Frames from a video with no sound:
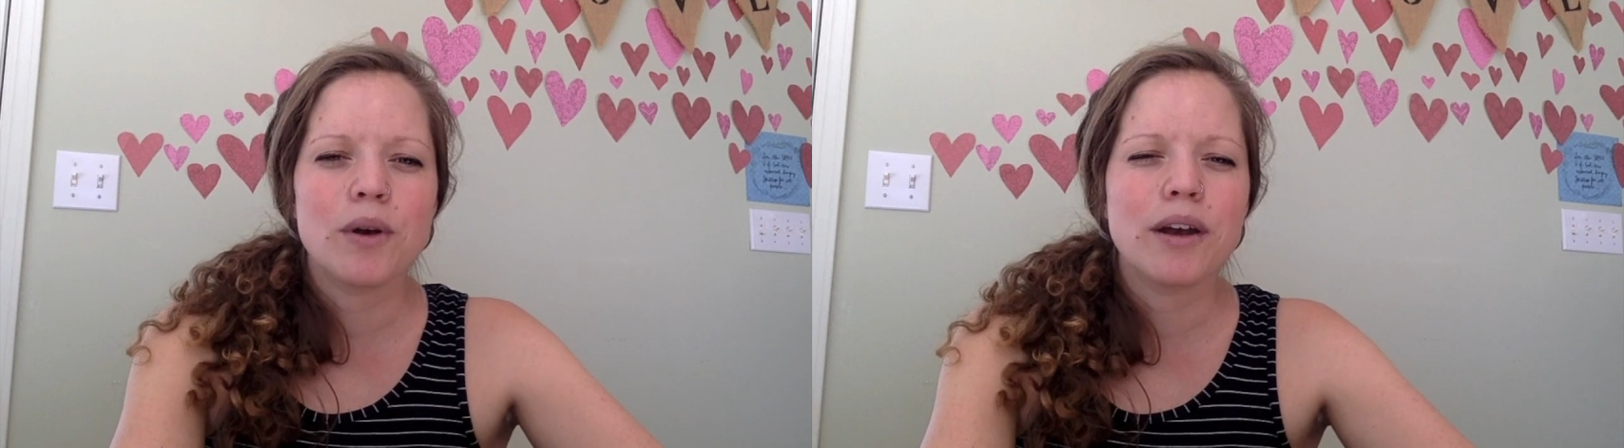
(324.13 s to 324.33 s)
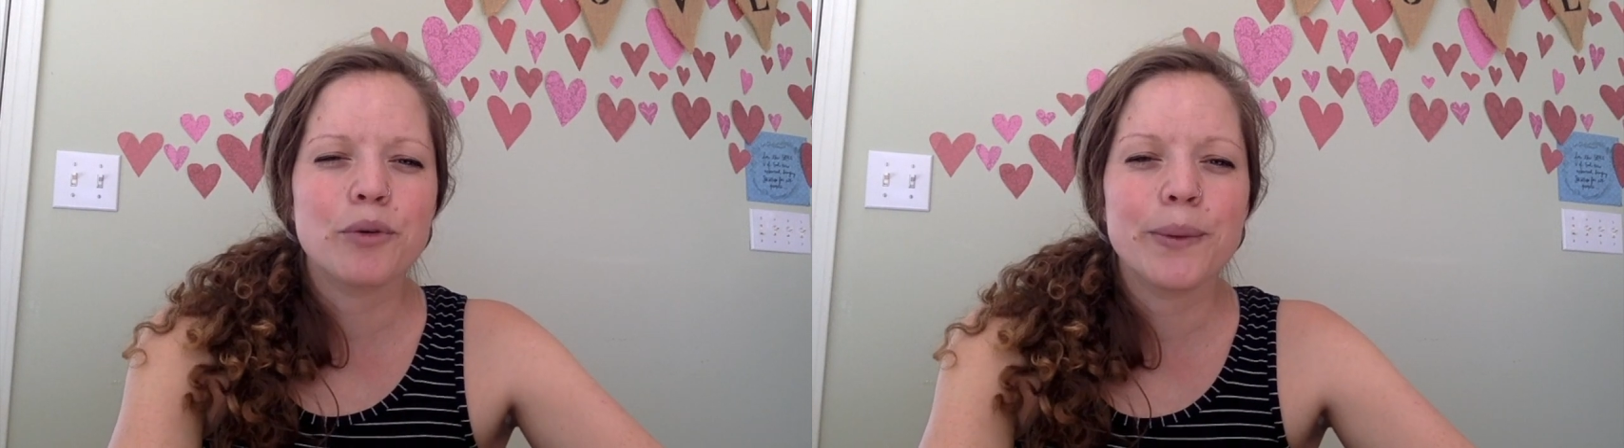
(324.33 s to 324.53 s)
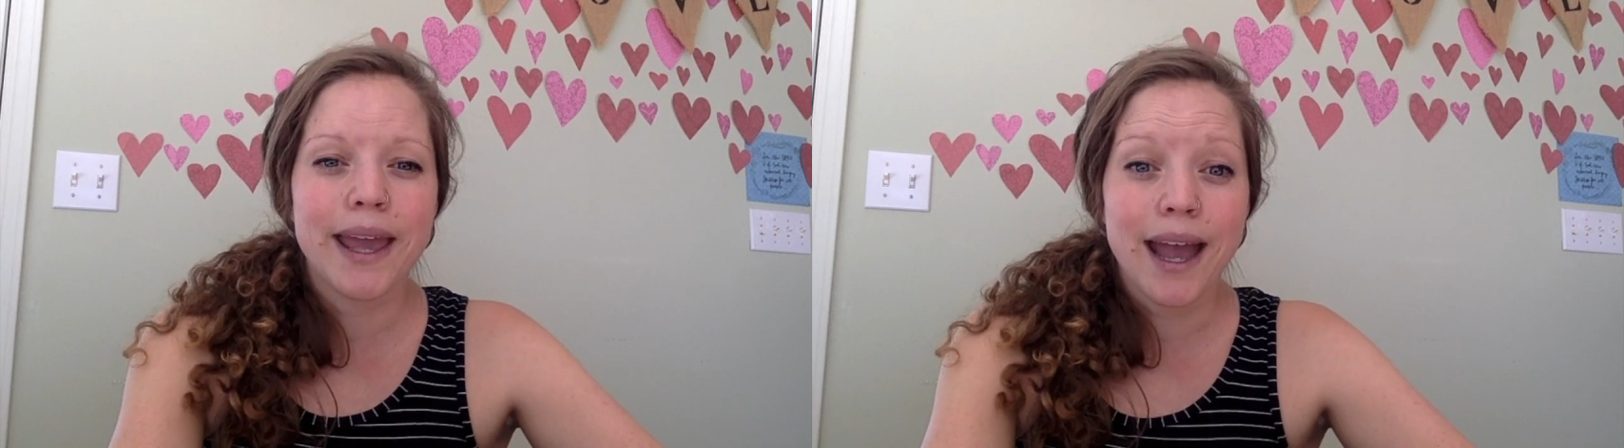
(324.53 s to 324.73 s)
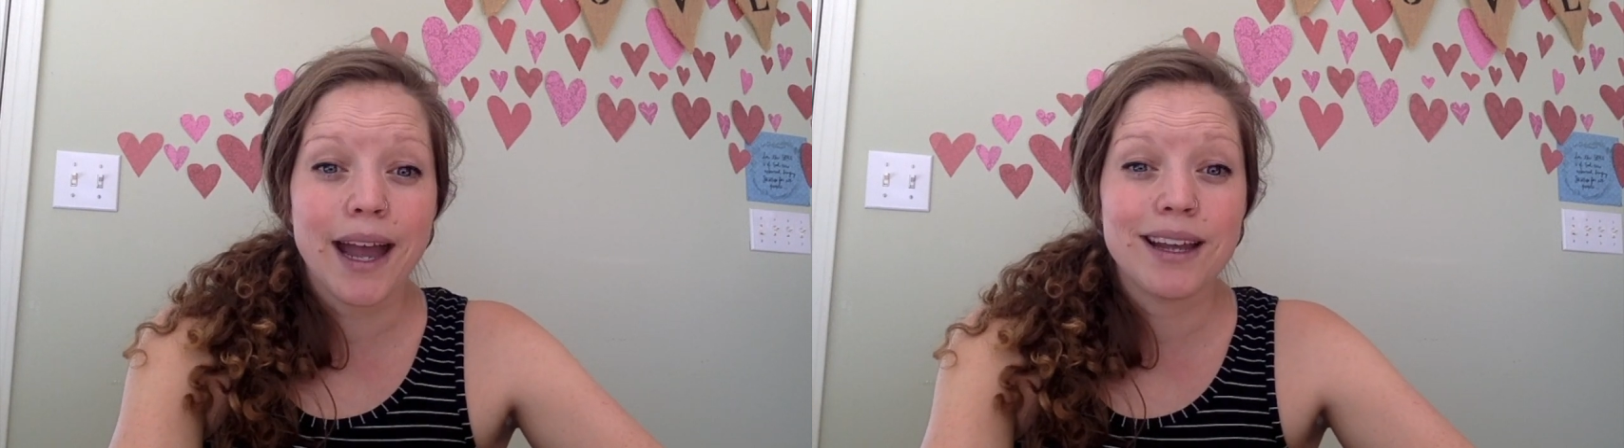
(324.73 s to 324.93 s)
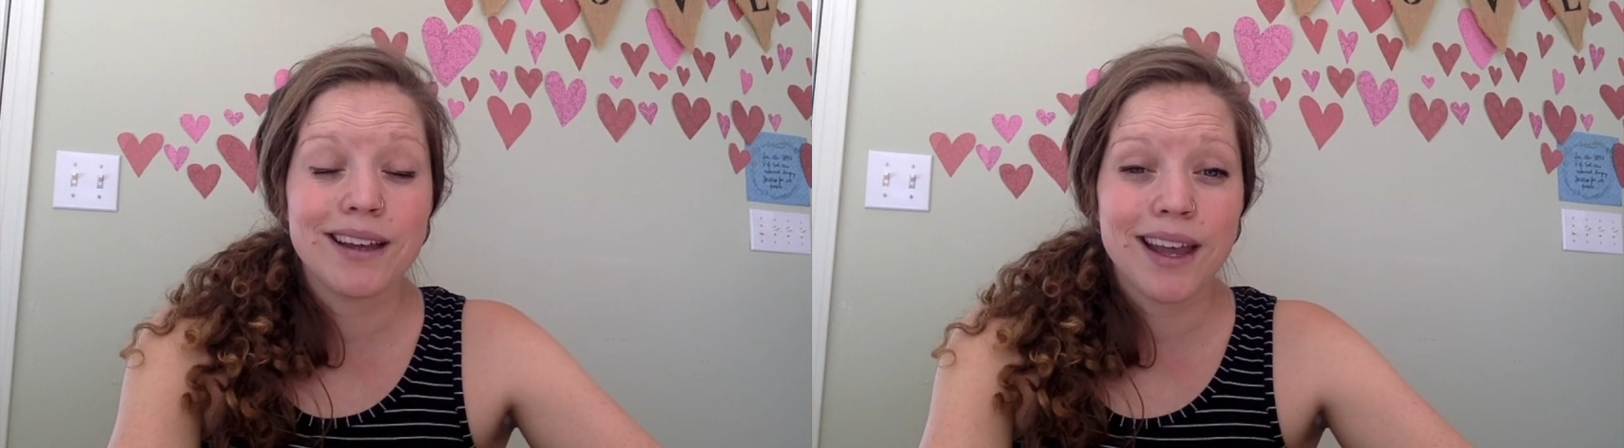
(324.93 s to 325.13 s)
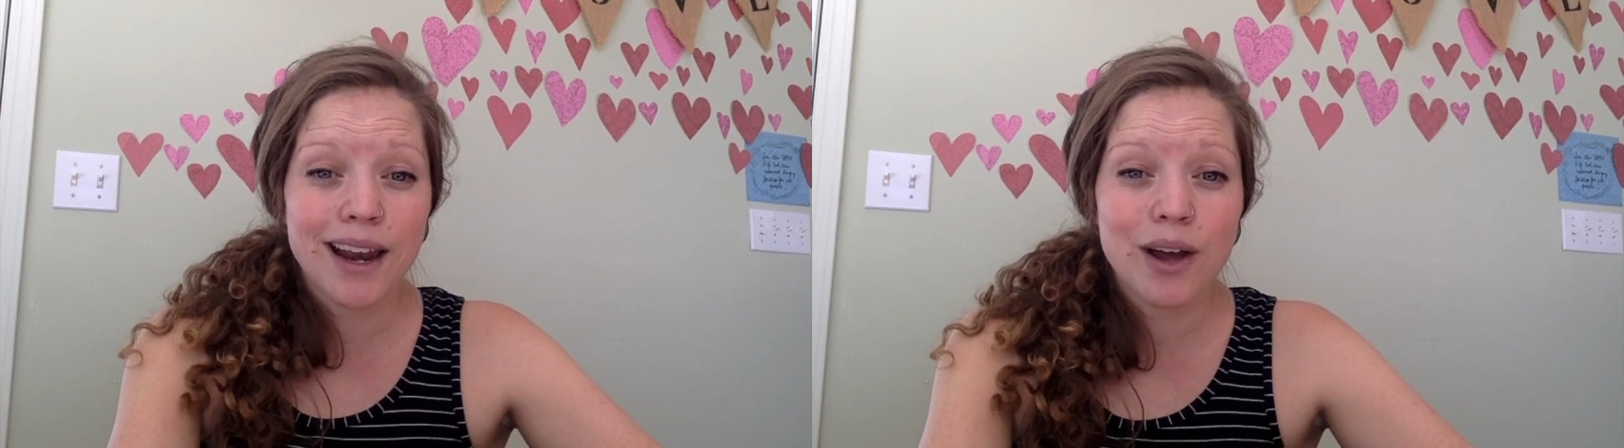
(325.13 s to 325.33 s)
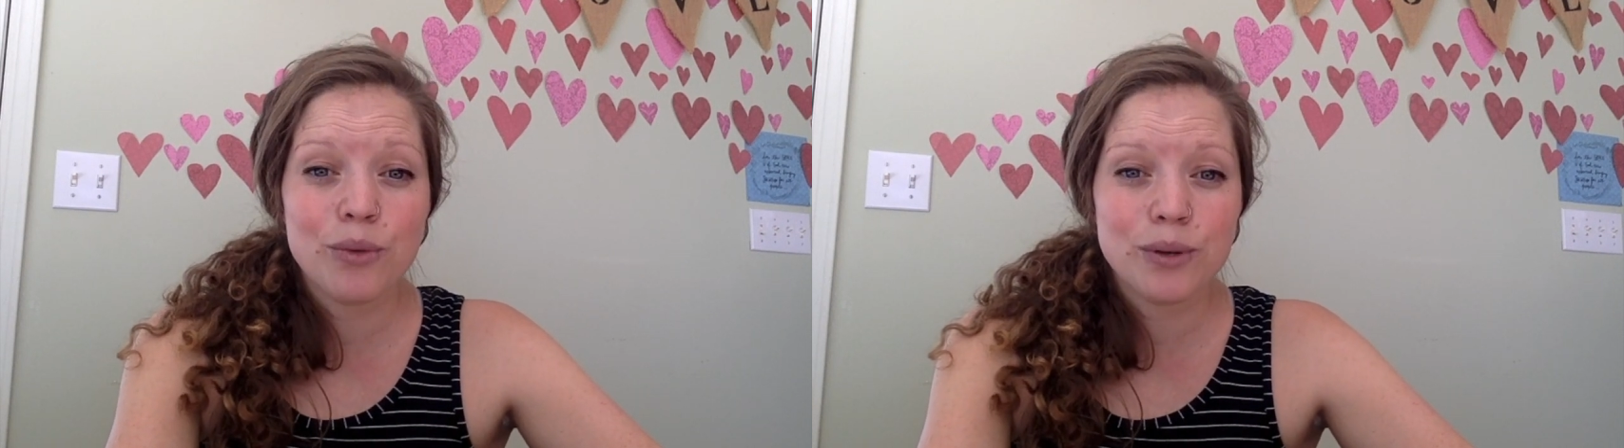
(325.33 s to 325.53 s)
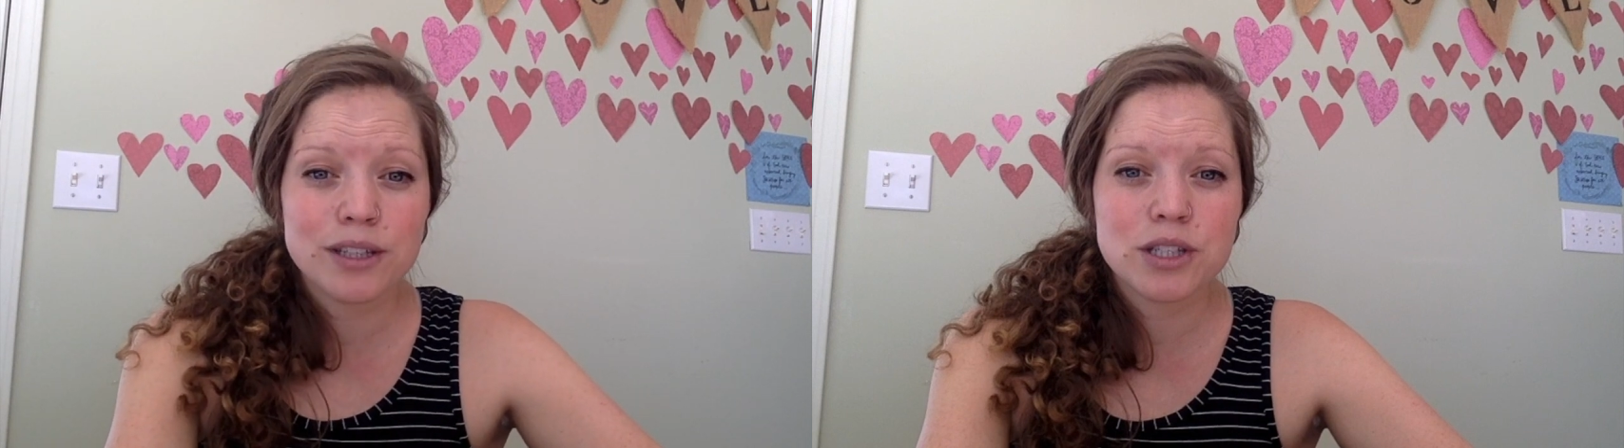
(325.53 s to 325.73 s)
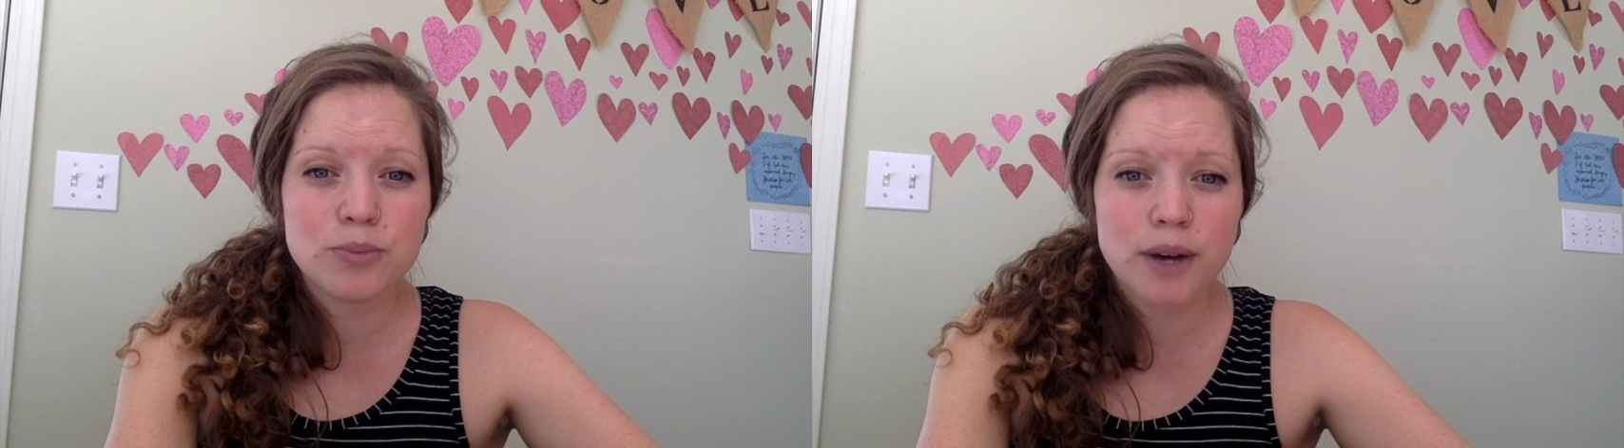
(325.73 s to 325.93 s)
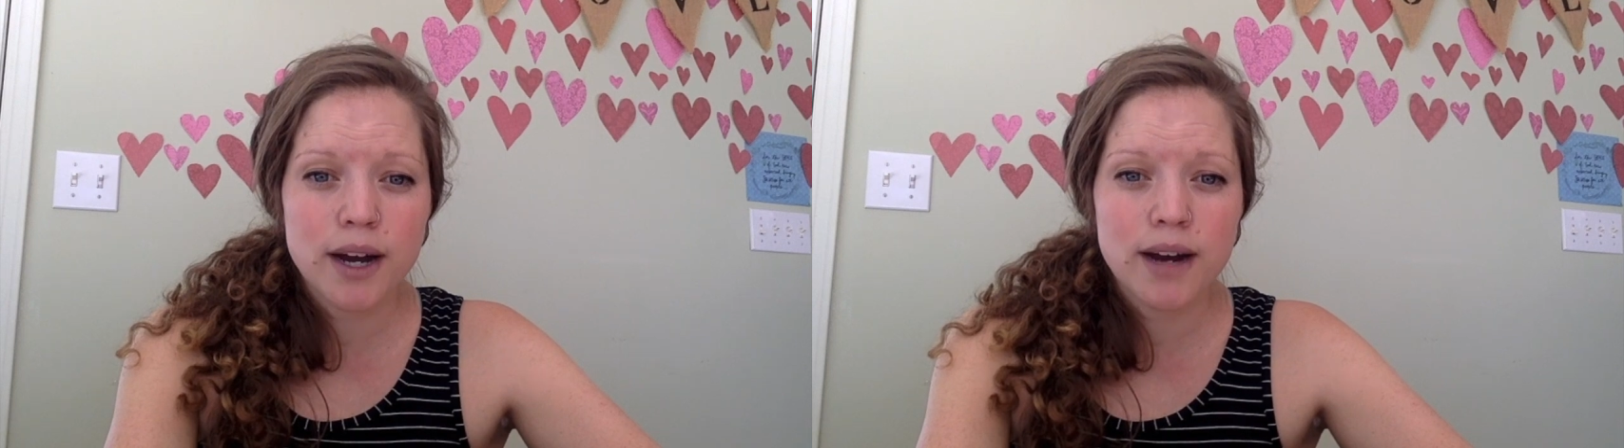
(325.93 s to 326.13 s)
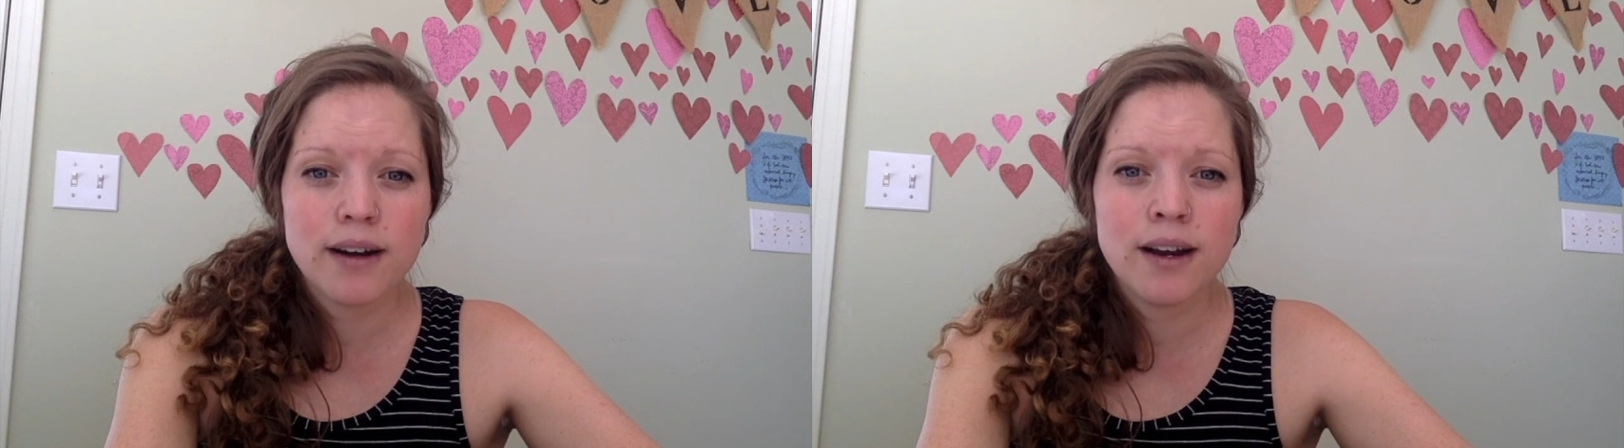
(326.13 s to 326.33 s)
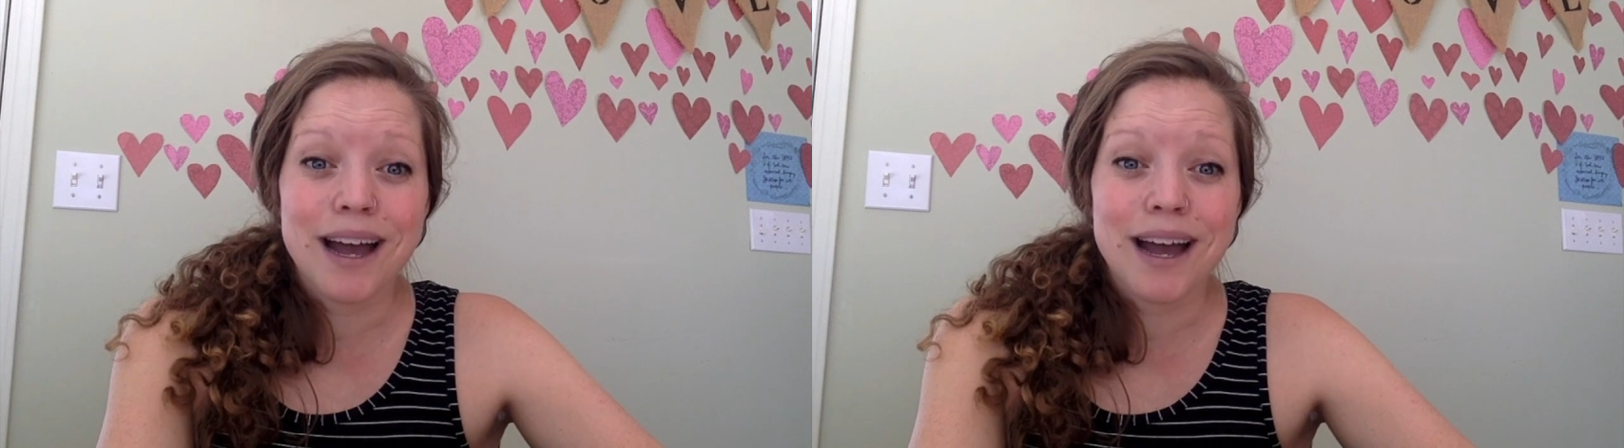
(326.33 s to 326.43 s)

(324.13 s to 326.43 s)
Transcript: Whatever we can't get out with the sprayer,